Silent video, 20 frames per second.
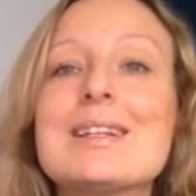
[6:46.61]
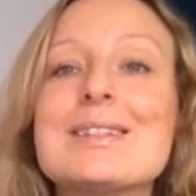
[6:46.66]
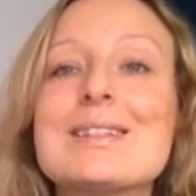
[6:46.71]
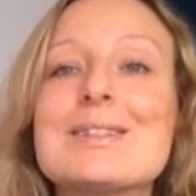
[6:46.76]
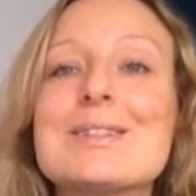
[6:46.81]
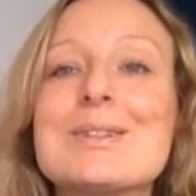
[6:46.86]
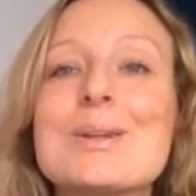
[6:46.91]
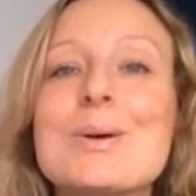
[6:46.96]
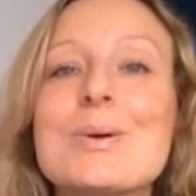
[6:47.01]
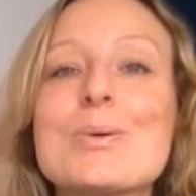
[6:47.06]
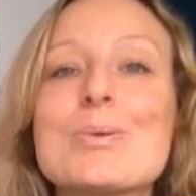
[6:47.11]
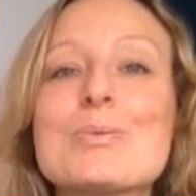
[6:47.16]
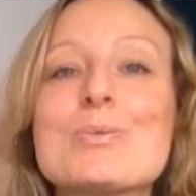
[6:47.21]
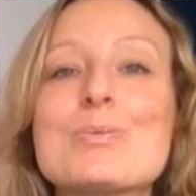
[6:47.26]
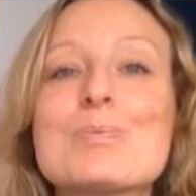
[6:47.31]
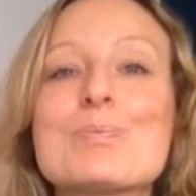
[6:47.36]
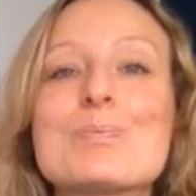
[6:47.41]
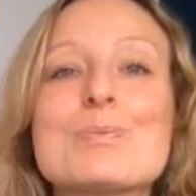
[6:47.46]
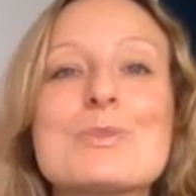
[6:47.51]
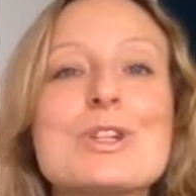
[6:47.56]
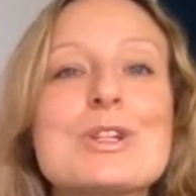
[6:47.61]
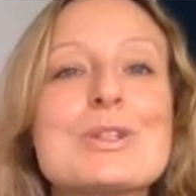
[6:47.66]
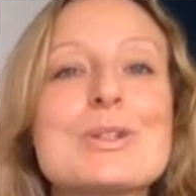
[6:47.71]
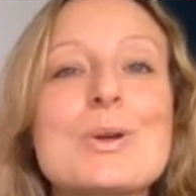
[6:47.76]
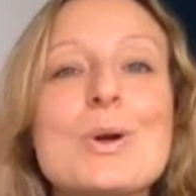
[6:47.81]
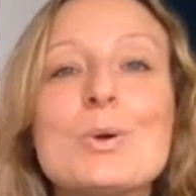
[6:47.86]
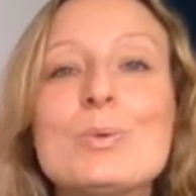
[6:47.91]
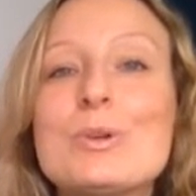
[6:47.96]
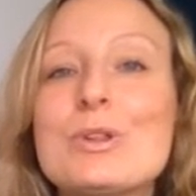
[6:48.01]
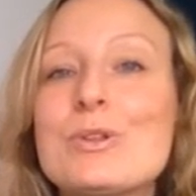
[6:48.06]
So just
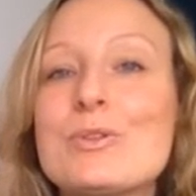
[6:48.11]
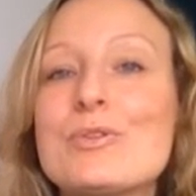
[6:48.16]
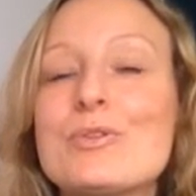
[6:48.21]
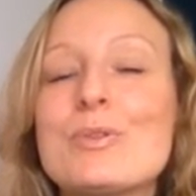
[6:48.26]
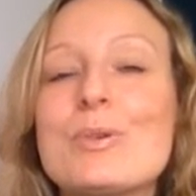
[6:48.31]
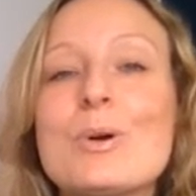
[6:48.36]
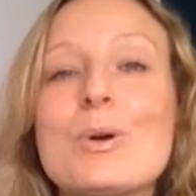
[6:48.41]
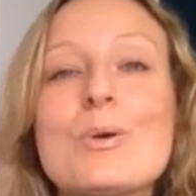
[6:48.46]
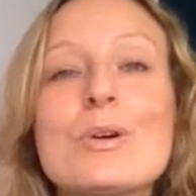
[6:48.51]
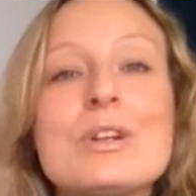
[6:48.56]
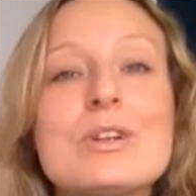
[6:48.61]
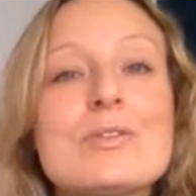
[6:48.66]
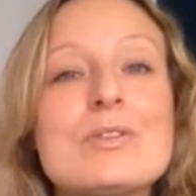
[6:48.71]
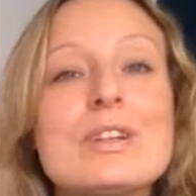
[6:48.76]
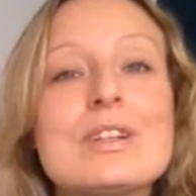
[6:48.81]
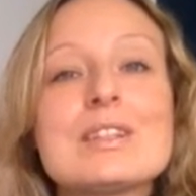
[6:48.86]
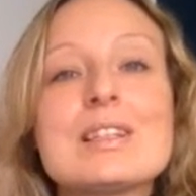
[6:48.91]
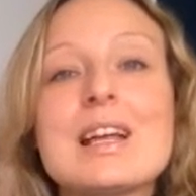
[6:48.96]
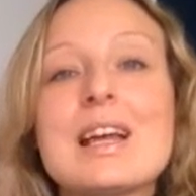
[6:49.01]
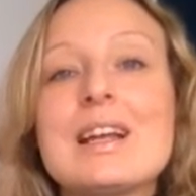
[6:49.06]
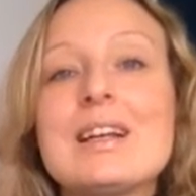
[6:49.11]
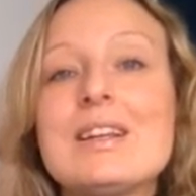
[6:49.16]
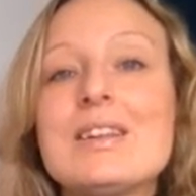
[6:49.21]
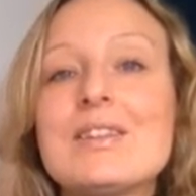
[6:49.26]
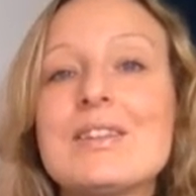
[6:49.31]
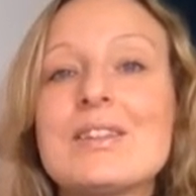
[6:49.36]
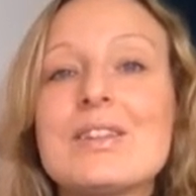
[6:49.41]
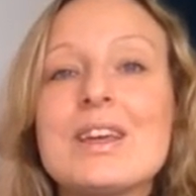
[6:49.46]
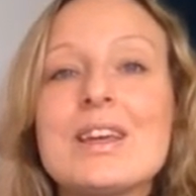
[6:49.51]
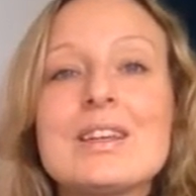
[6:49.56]
go with the flow, and if there's any
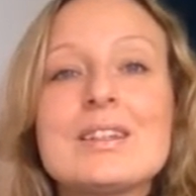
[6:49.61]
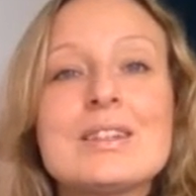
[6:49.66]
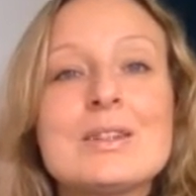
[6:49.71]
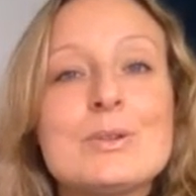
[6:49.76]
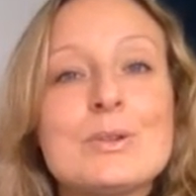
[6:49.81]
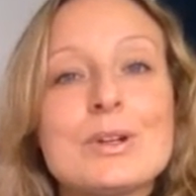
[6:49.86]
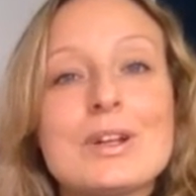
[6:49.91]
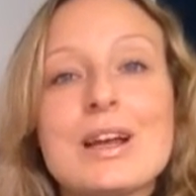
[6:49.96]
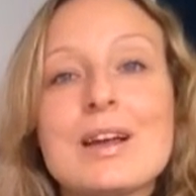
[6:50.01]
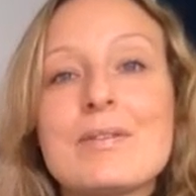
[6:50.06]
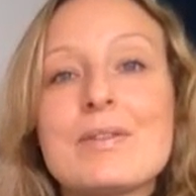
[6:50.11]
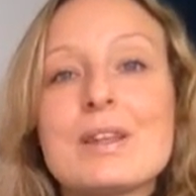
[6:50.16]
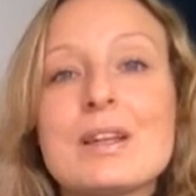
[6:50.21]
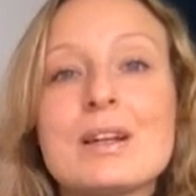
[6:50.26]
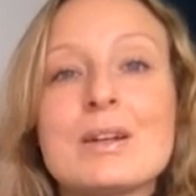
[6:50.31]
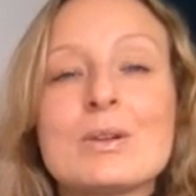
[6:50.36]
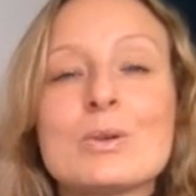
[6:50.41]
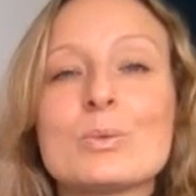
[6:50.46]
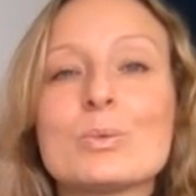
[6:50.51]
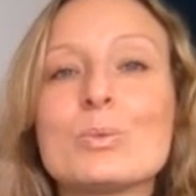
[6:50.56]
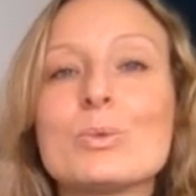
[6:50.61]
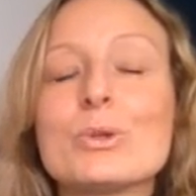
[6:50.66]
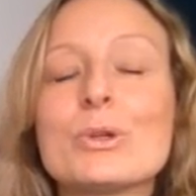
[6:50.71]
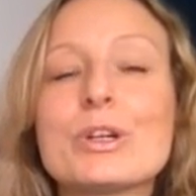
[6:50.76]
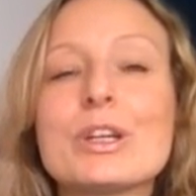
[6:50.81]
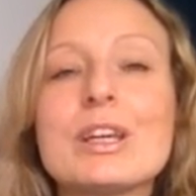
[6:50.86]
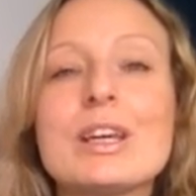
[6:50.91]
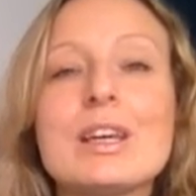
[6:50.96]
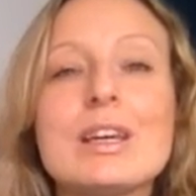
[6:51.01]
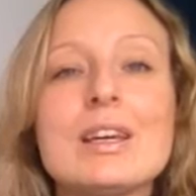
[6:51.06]
things in your life that are not
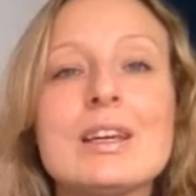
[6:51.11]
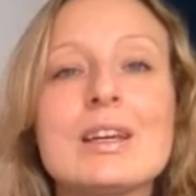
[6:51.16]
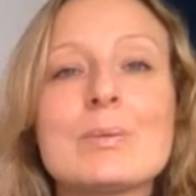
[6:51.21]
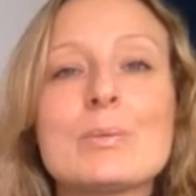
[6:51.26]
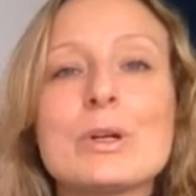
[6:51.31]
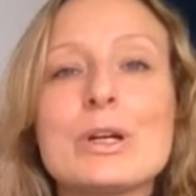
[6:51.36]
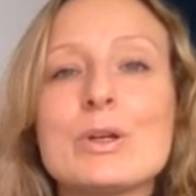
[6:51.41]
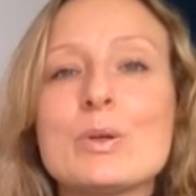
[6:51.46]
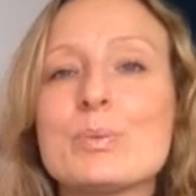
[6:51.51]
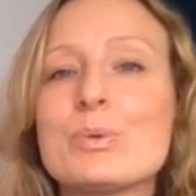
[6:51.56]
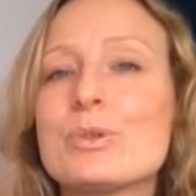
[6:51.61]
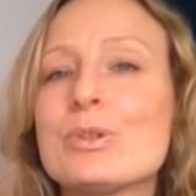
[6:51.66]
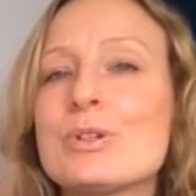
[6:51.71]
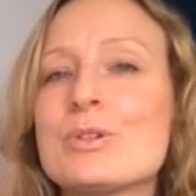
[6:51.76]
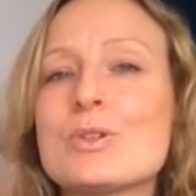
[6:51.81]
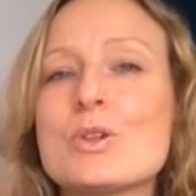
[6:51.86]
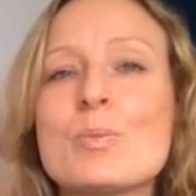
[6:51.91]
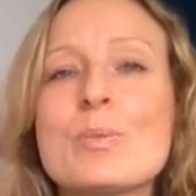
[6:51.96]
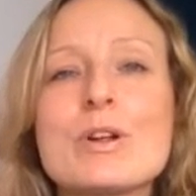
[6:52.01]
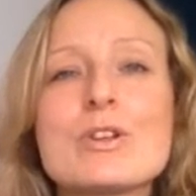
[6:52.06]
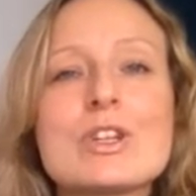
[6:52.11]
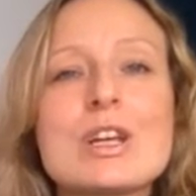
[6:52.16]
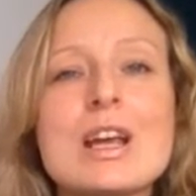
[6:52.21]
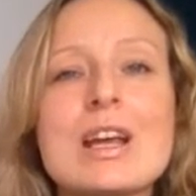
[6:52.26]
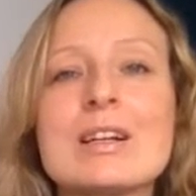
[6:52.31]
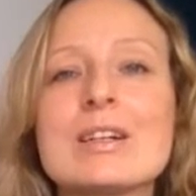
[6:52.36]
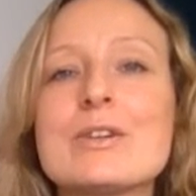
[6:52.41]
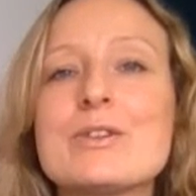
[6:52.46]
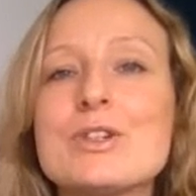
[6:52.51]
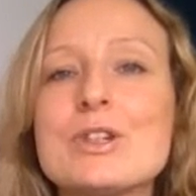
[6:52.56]
working and where you're putting so much
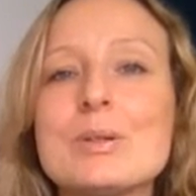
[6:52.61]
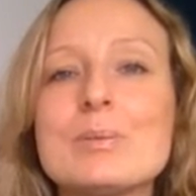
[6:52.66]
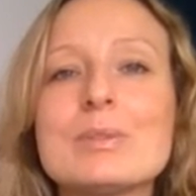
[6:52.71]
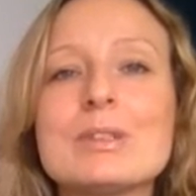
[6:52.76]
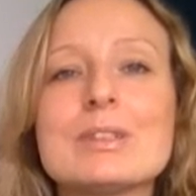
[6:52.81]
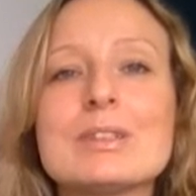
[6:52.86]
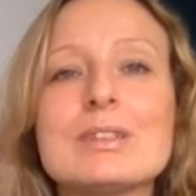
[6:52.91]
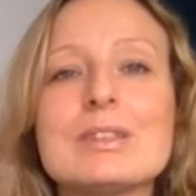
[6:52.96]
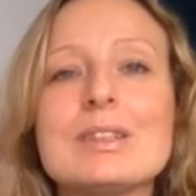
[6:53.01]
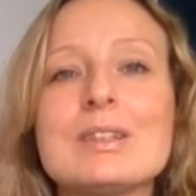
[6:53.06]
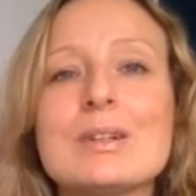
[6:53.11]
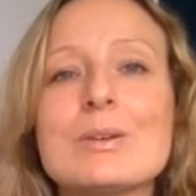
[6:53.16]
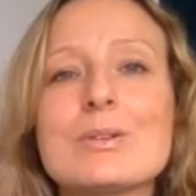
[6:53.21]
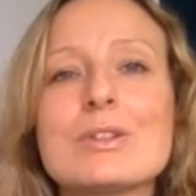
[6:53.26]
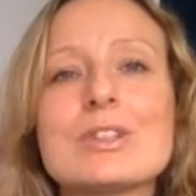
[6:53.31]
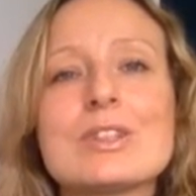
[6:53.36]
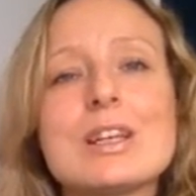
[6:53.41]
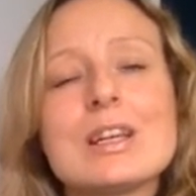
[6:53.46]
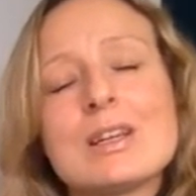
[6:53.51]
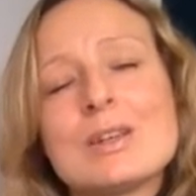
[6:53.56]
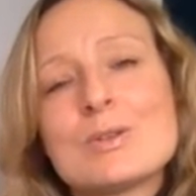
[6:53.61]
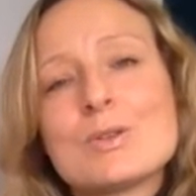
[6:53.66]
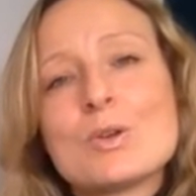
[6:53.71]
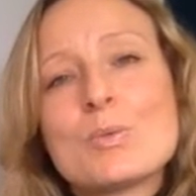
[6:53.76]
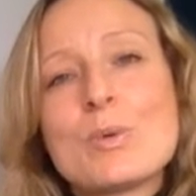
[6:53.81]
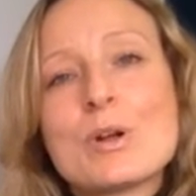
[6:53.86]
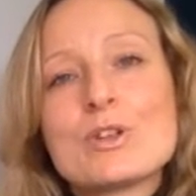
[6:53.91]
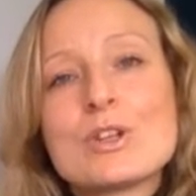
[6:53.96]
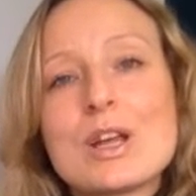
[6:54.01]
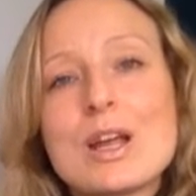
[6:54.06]
energy but it's taking so
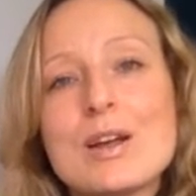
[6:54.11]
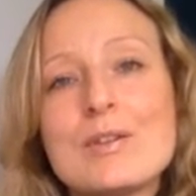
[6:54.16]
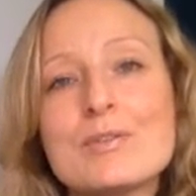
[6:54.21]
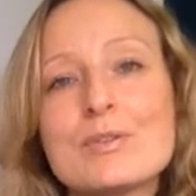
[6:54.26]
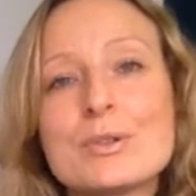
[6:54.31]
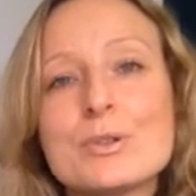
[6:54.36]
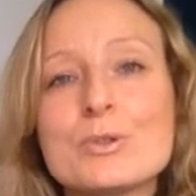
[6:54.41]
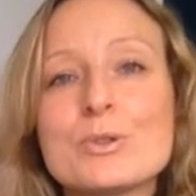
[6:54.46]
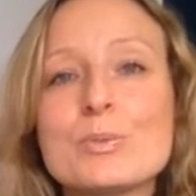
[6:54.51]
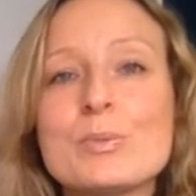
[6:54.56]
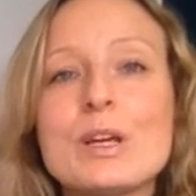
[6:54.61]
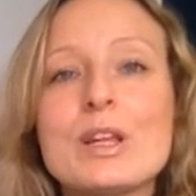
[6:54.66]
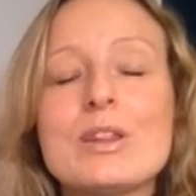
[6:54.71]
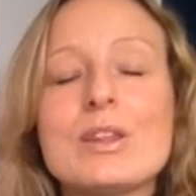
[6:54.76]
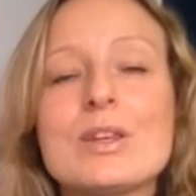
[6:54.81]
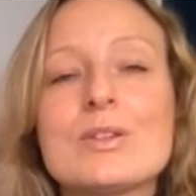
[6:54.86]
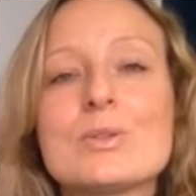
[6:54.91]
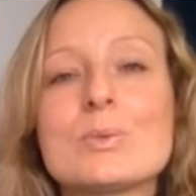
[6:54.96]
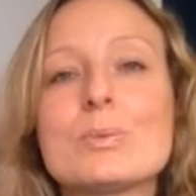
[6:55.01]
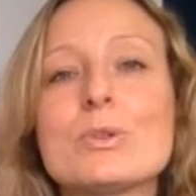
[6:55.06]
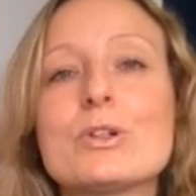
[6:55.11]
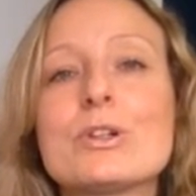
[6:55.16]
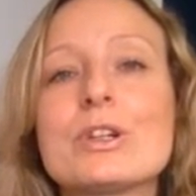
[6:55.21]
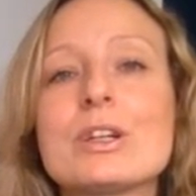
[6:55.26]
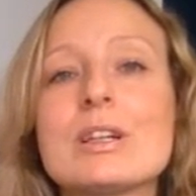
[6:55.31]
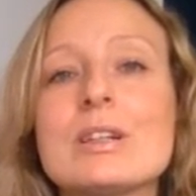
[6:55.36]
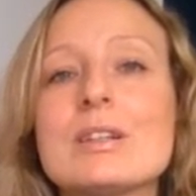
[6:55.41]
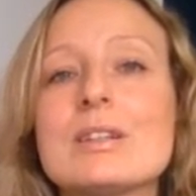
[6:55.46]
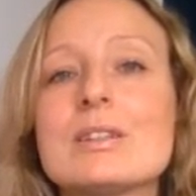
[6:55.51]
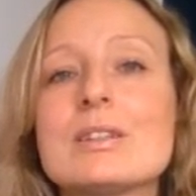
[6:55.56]
much effort to make things work
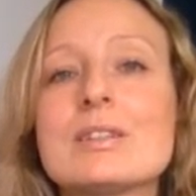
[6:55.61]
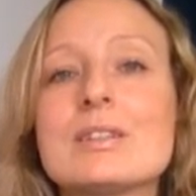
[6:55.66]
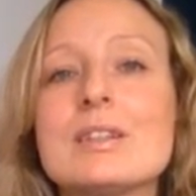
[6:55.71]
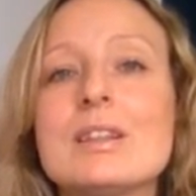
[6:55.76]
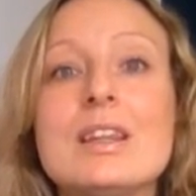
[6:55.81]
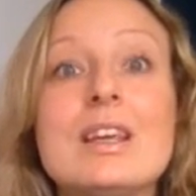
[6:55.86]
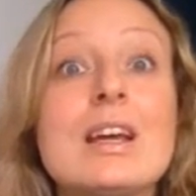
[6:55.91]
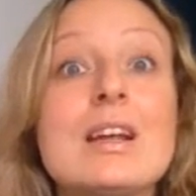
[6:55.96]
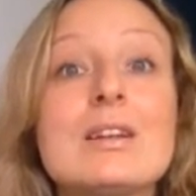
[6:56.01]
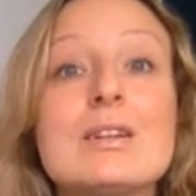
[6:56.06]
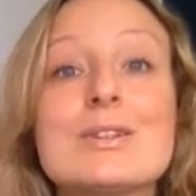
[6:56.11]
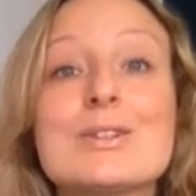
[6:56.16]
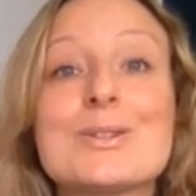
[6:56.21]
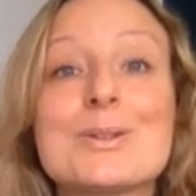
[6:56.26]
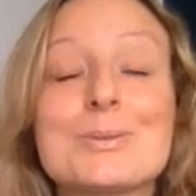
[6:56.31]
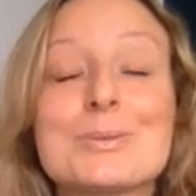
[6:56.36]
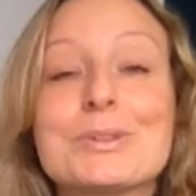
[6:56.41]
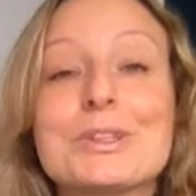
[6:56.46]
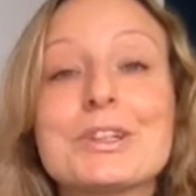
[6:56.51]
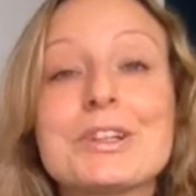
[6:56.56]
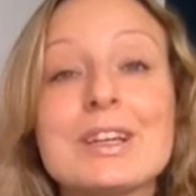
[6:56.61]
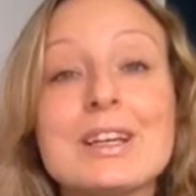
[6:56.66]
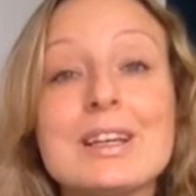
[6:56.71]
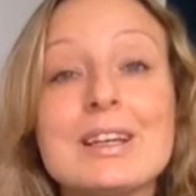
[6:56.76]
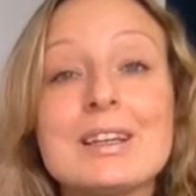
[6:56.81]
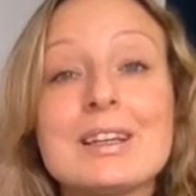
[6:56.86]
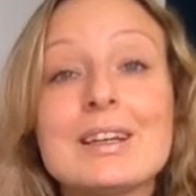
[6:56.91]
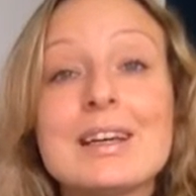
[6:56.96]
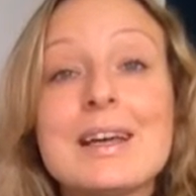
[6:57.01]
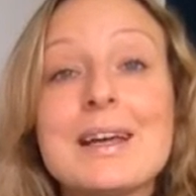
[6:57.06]
and it's in the end it's not
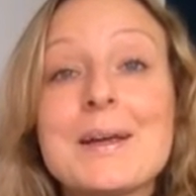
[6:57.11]
working,